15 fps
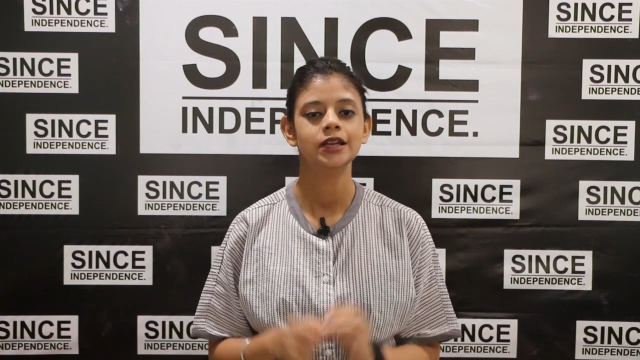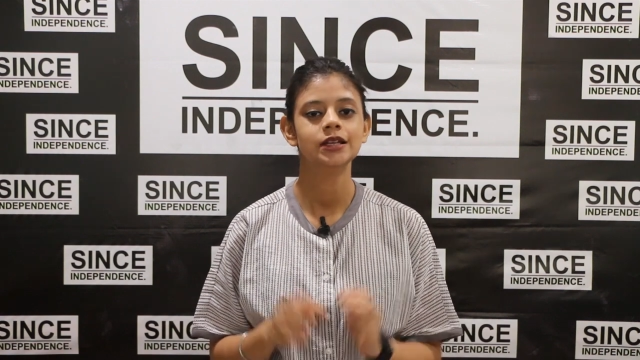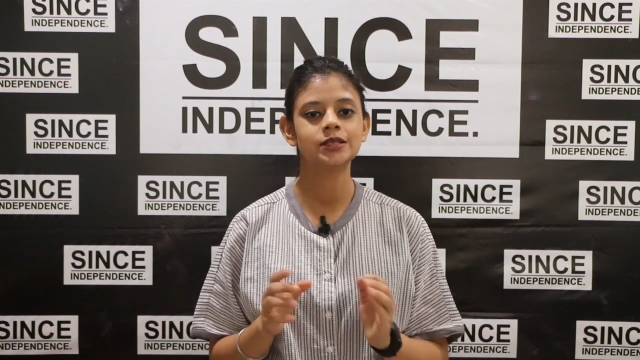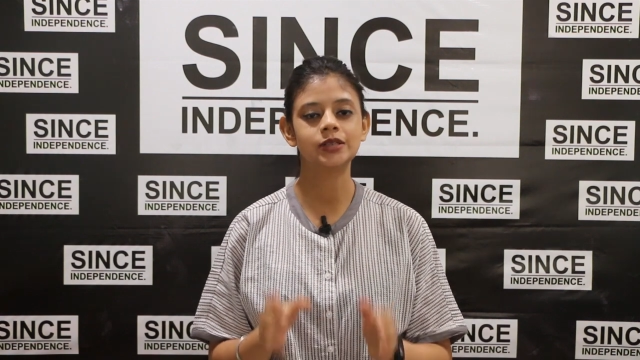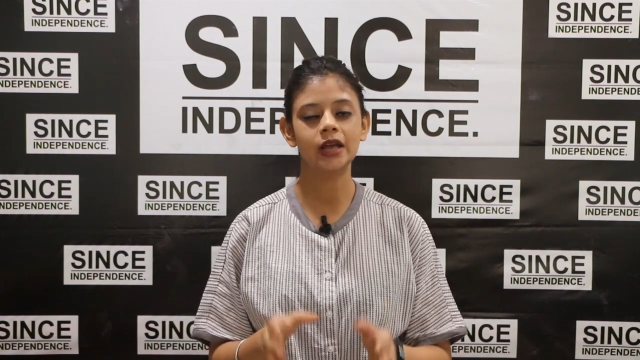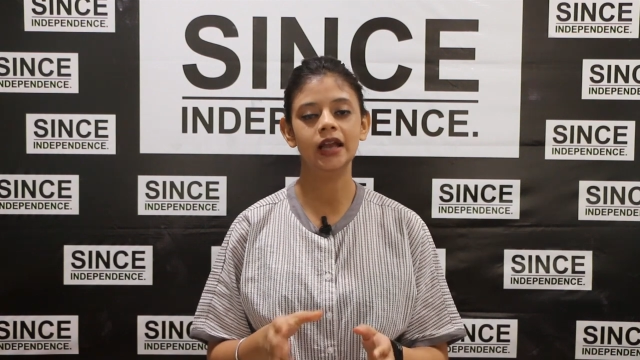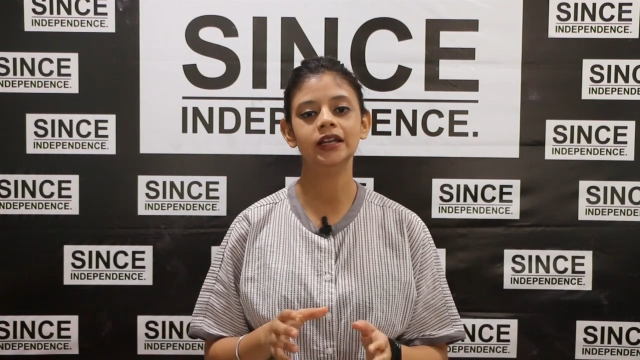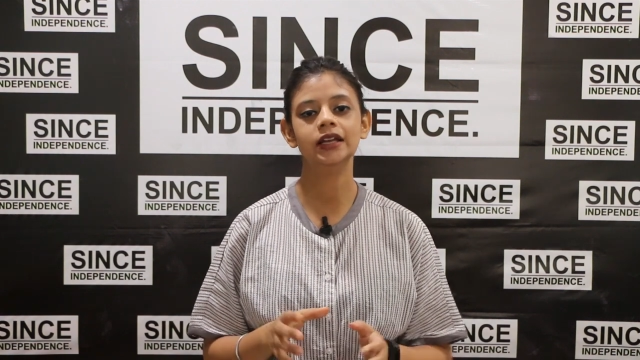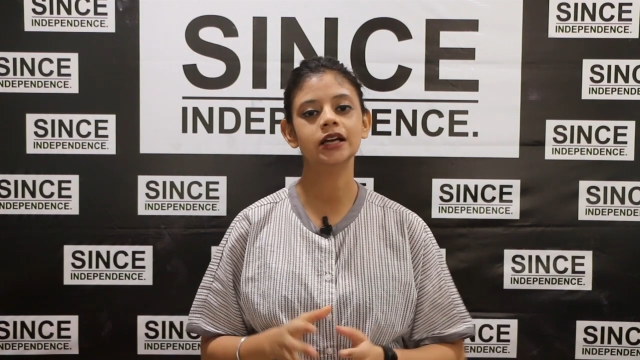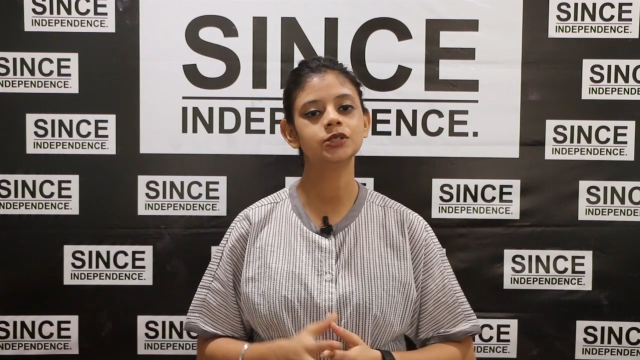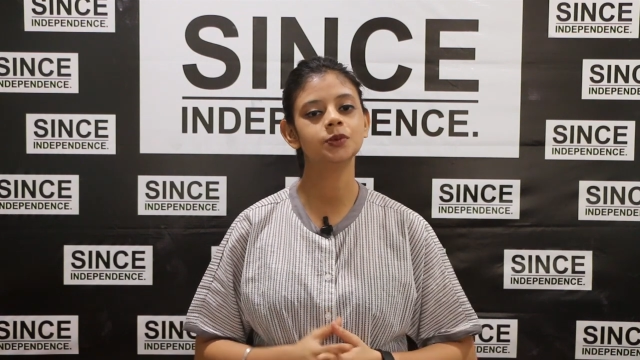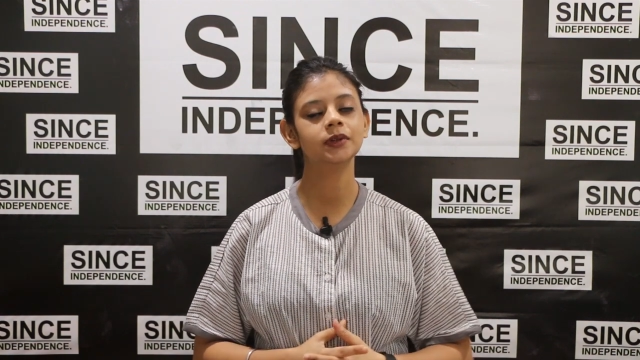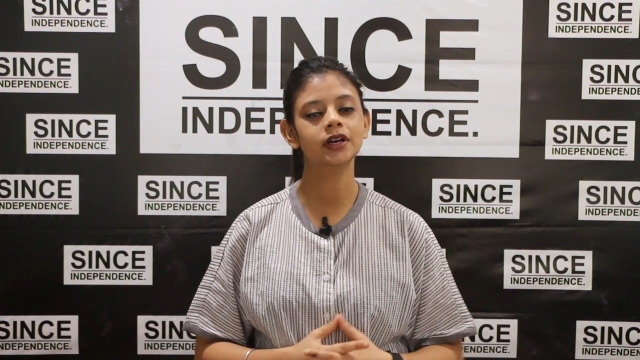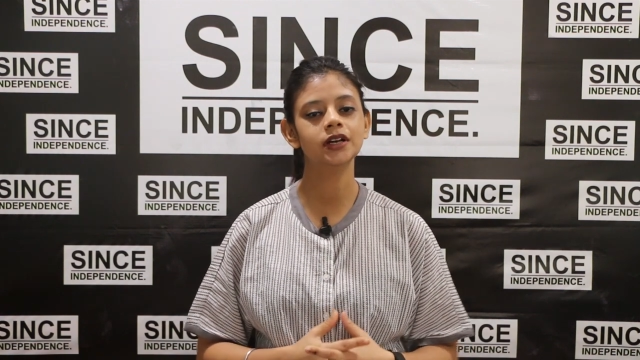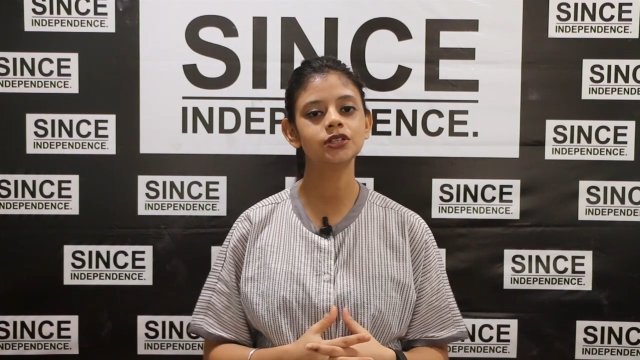Stay in
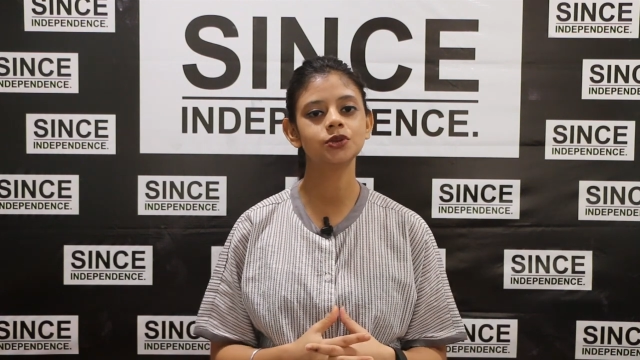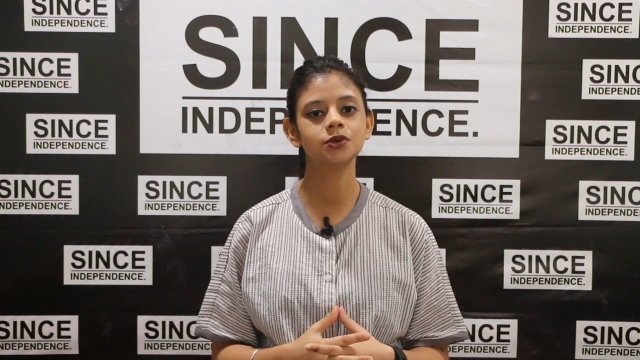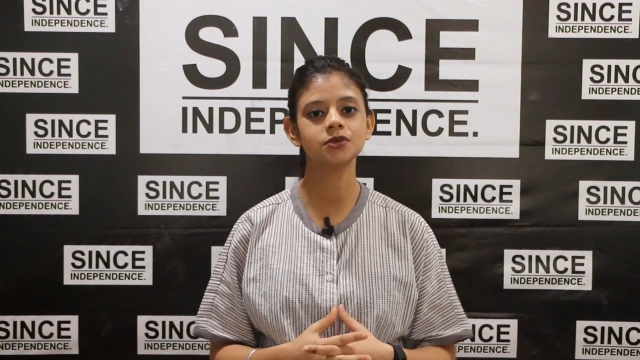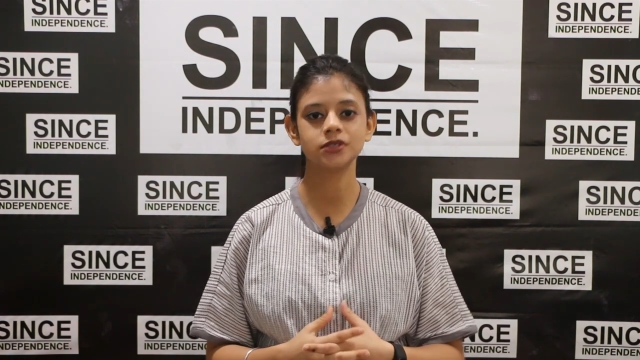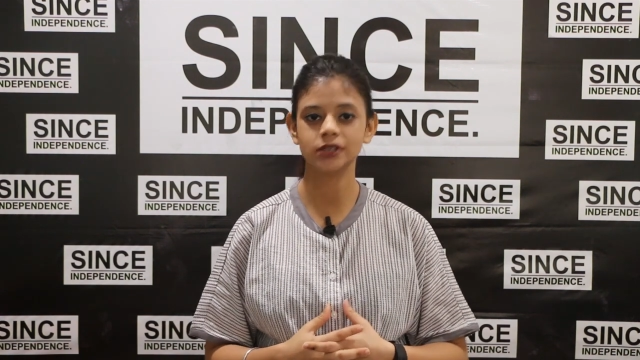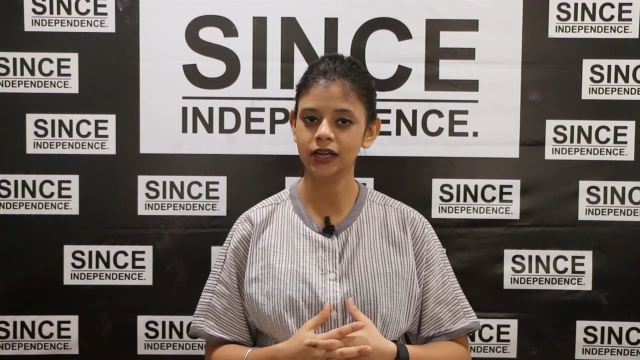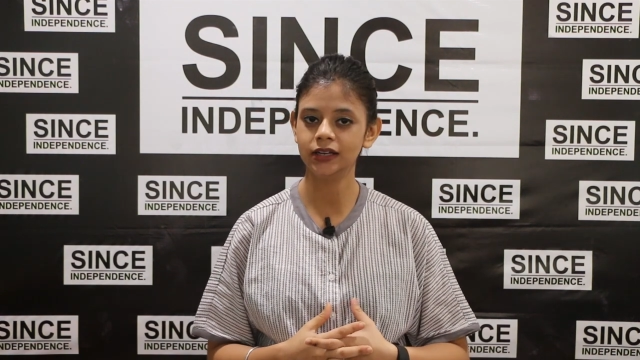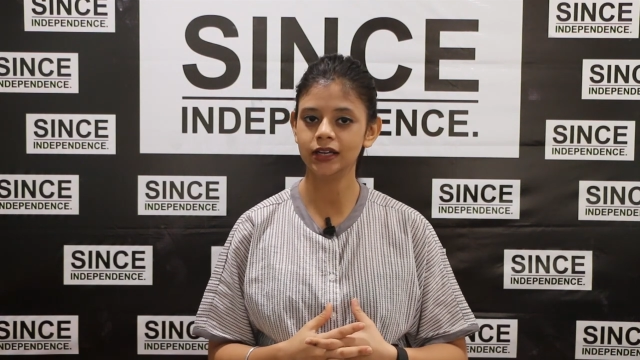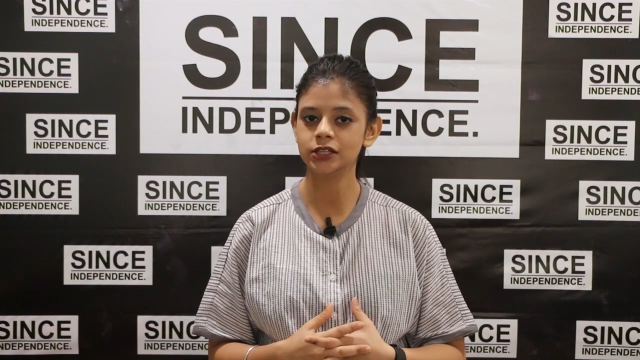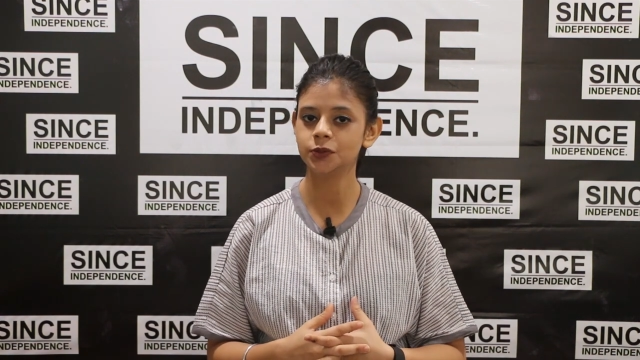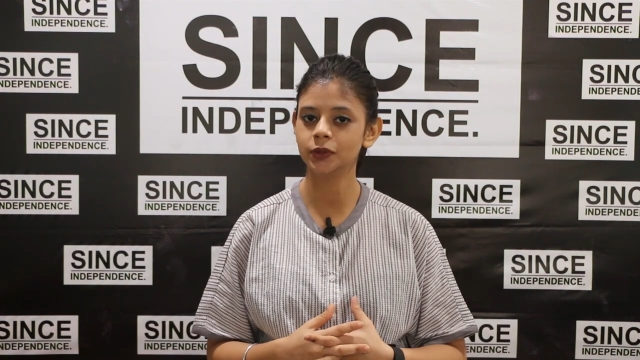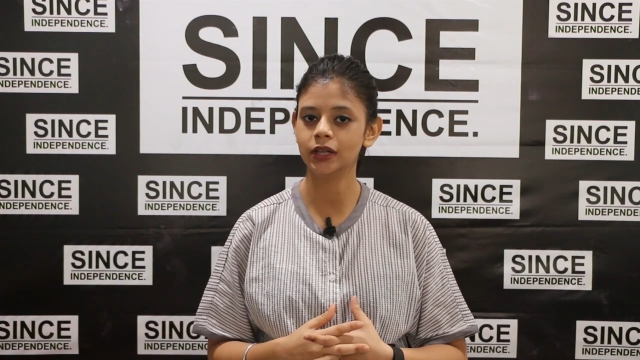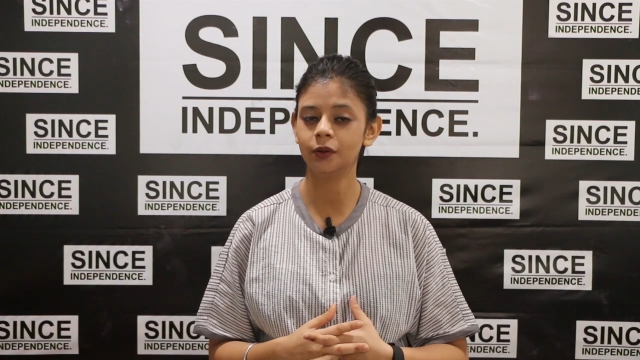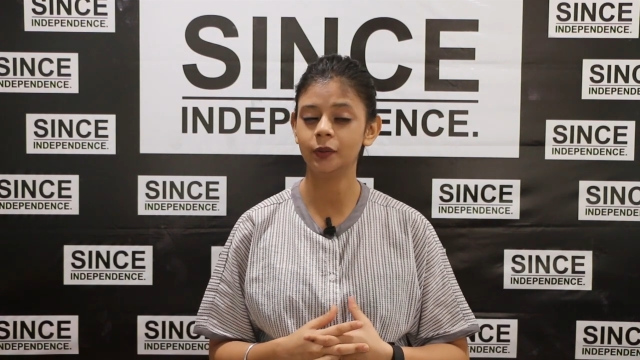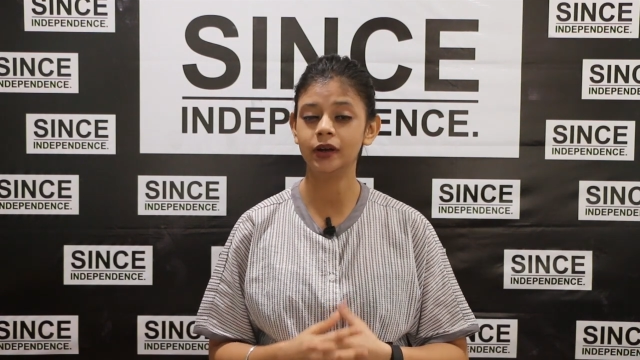touch with us to stay in touch
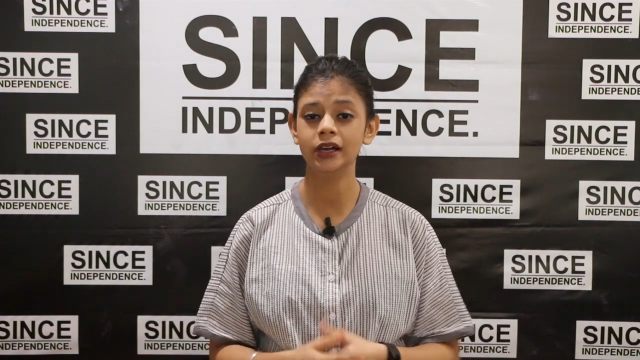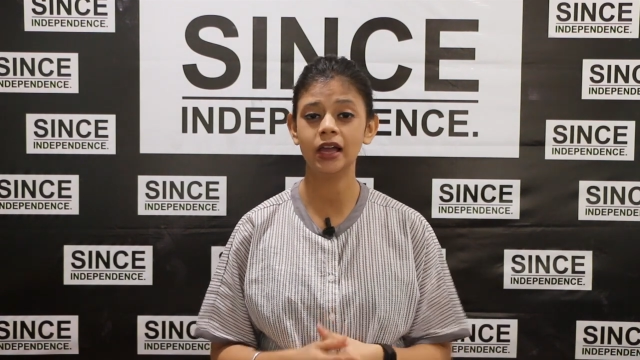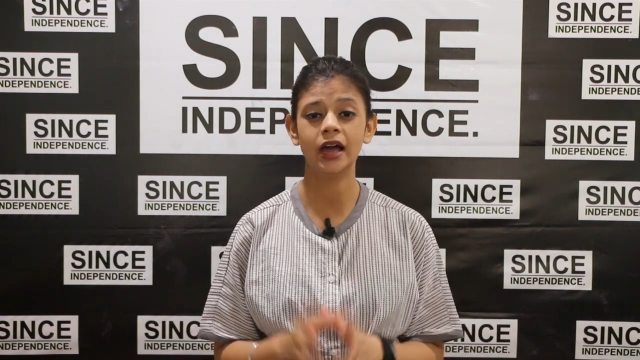with our world